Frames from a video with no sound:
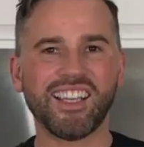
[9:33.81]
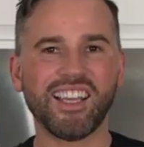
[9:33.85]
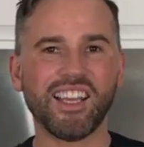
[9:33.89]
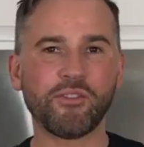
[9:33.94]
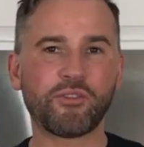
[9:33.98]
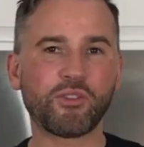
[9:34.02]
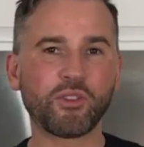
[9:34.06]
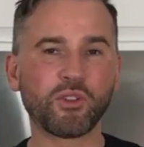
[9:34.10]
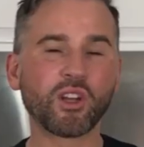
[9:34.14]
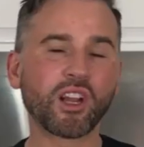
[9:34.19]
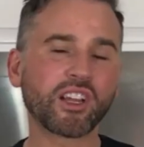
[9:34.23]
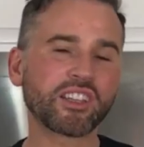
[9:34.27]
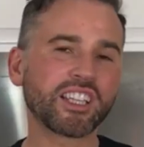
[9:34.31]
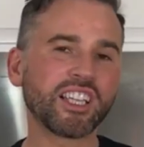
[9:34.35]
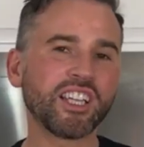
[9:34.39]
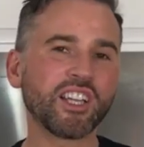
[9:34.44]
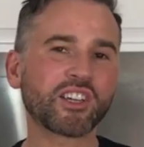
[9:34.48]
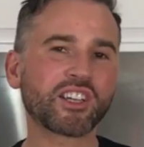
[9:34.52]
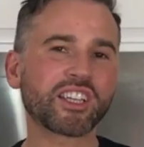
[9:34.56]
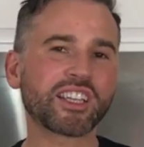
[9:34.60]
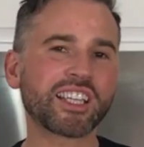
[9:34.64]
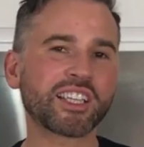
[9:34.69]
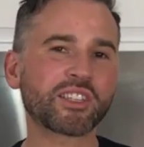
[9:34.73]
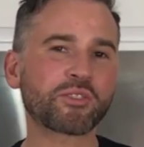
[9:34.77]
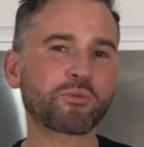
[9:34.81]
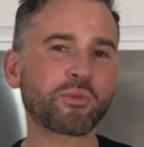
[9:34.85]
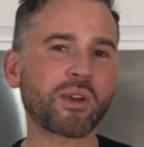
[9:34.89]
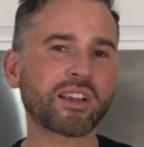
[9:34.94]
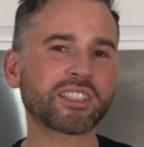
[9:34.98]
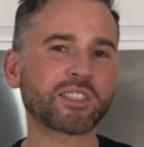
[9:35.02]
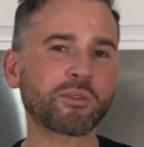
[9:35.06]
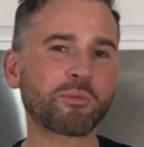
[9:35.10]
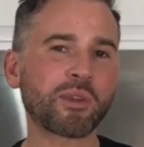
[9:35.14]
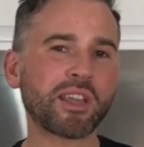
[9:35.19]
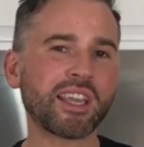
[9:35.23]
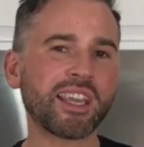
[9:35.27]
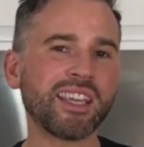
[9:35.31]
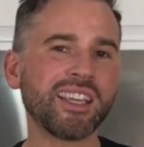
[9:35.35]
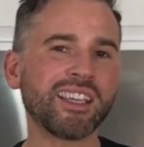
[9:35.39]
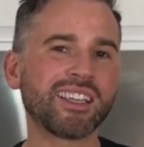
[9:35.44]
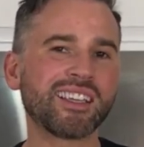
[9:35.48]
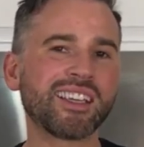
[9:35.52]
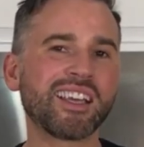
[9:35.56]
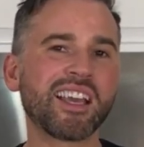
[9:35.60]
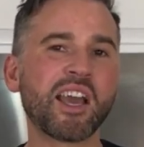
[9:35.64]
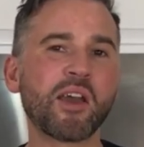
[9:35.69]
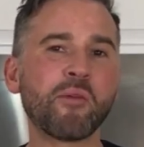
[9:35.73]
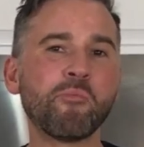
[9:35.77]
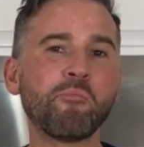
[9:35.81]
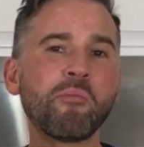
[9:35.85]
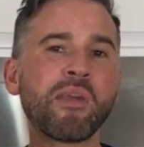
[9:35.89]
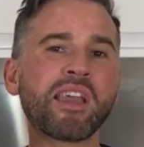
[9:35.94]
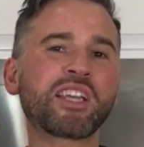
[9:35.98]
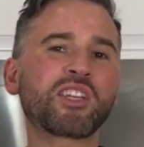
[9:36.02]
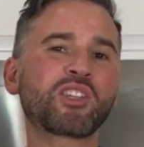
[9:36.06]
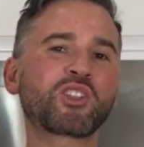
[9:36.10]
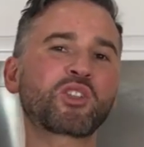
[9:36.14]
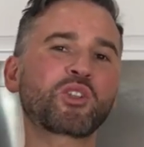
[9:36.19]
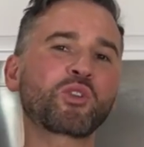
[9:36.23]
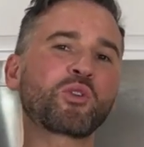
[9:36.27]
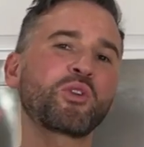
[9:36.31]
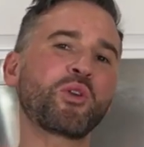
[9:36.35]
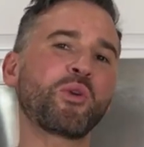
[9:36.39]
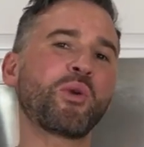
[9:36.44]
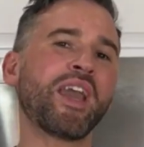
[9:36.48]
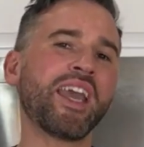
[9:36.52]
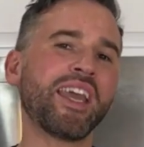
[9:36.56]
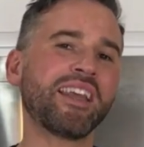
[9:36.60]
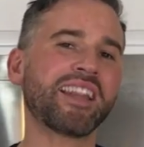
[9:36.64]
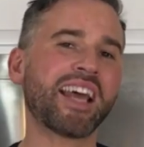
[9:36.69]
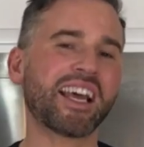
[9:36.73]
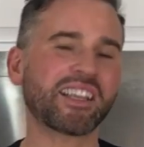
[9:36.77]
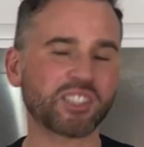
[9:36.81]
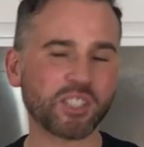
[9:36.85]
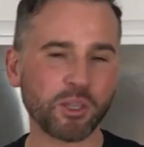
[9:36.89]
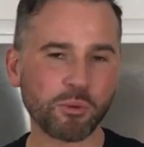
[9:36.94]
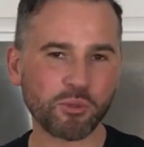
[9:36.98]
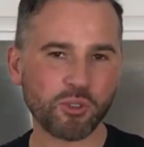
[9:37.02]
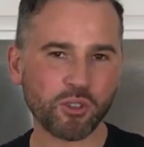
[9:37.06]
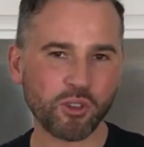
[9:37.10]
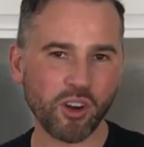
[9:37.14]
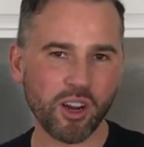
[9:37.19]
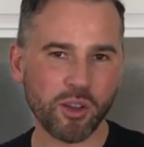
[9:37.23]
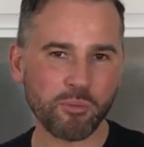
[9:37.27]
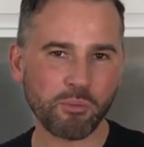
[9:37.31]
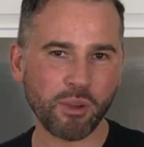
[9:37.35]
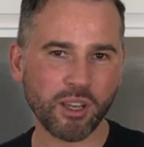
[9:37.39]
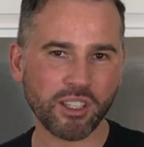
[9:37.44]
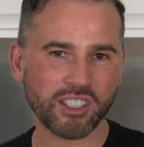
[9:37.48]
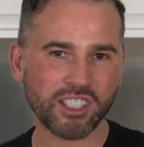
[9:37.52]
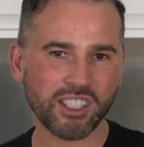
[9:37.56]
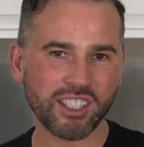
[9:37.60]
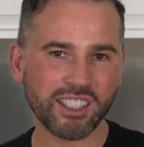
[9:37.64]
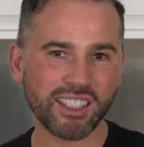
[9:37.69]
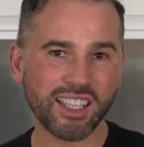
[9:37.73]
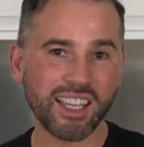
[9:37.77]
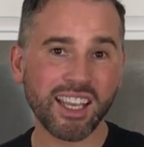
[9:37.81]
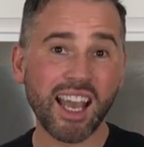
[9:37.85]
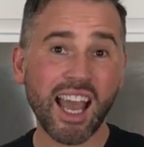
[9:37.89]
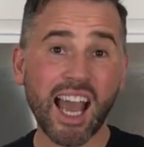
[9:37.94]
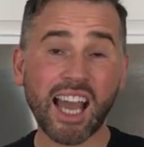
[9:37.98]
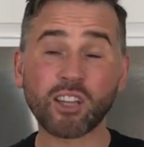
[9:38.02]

If you like the look of this recipe, make sure you hit that subscribe button,